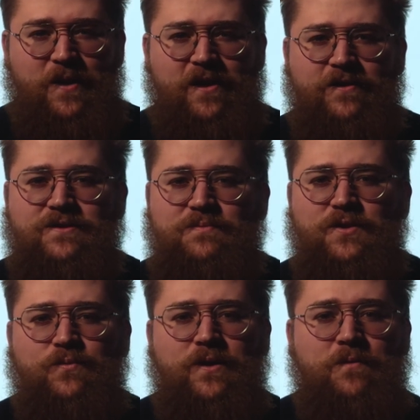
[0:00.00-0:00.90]
balance
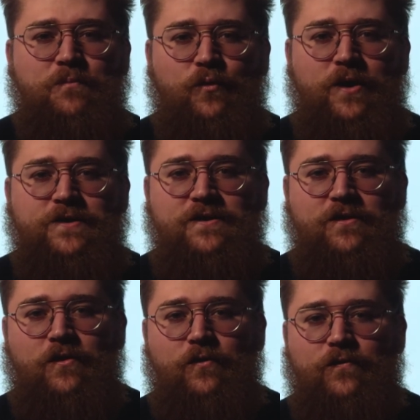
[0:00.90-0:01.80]
between
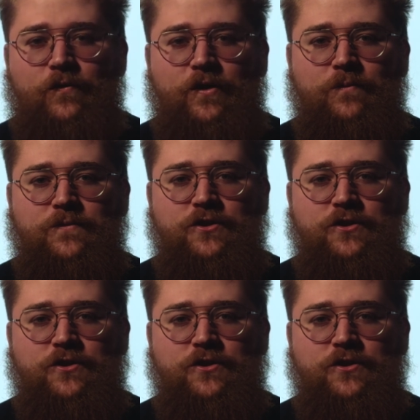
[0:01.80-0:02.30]
embracing our freedom